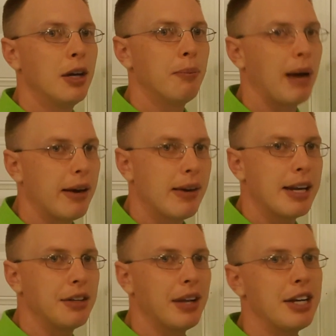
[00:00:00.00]
by
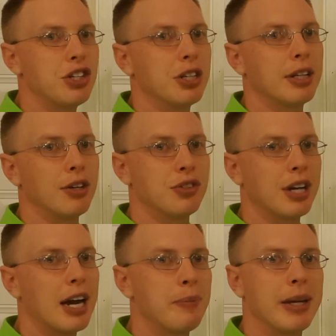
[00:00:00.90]
regulation there's
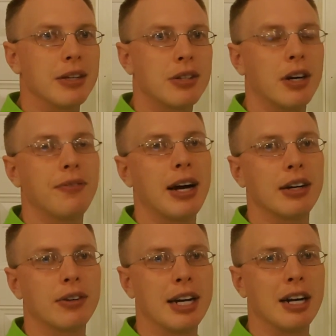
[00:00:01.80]
got to be a
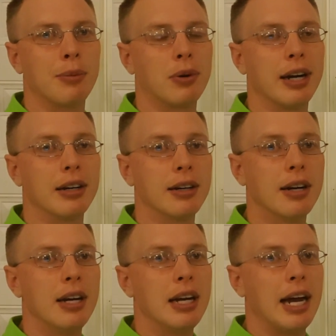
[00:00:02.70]
certified crane operator,
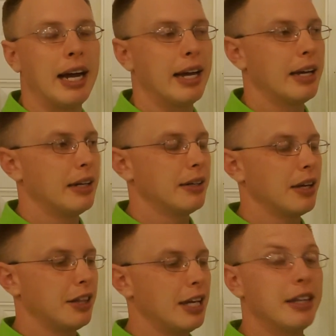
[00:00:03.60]
and
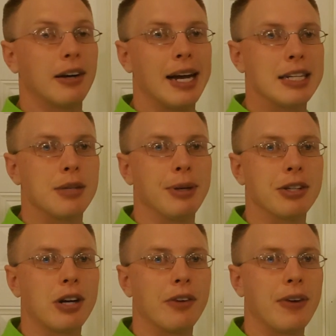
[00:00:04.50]
then there has to be a
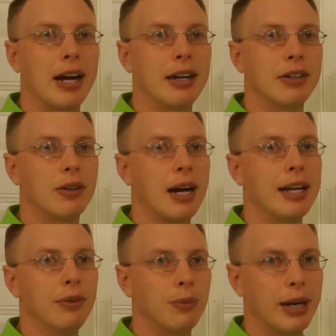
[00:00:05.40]
certified
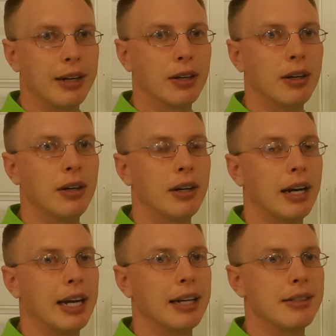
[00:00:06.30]
crane rigger
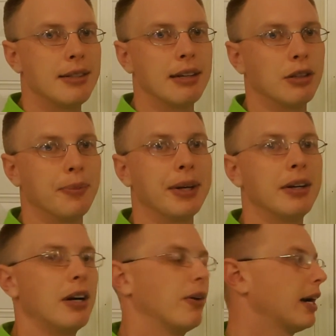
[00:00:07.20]
and signalman.
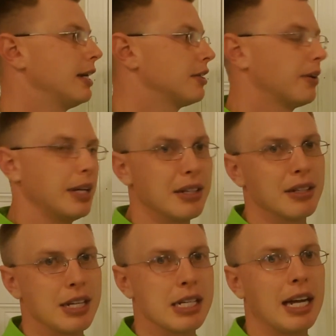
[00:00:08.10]
Okay, so
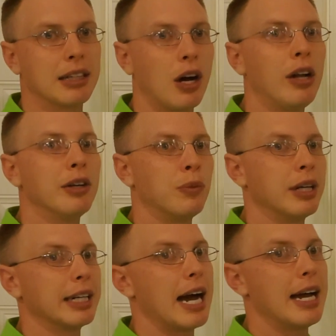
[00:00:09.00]
he's like the
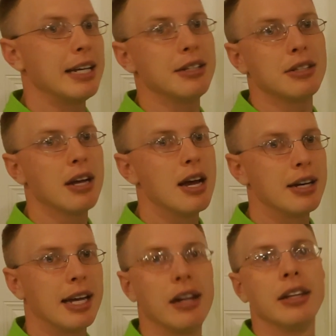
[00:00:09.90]
all-in-one guy. He's
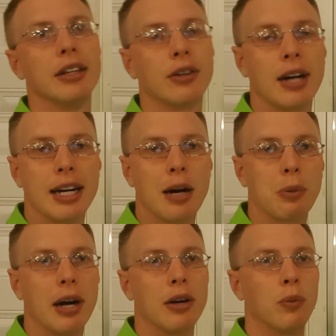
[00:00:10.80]
telling the crane
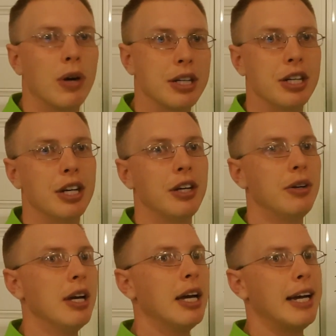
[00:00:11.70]
operator what to do.
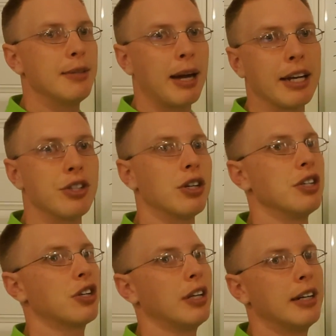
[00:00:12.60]
He's making sure
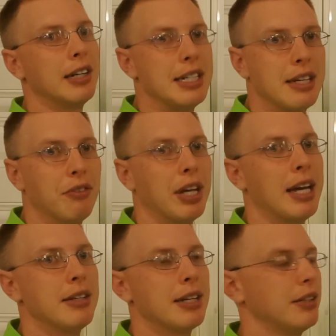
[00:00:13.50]
it's clear. He's giving the
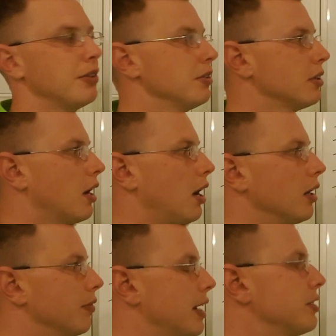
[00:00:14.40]
hand signals,
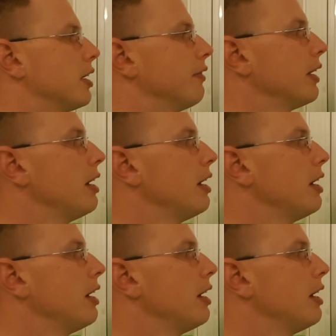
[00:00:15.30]
all of that stuff.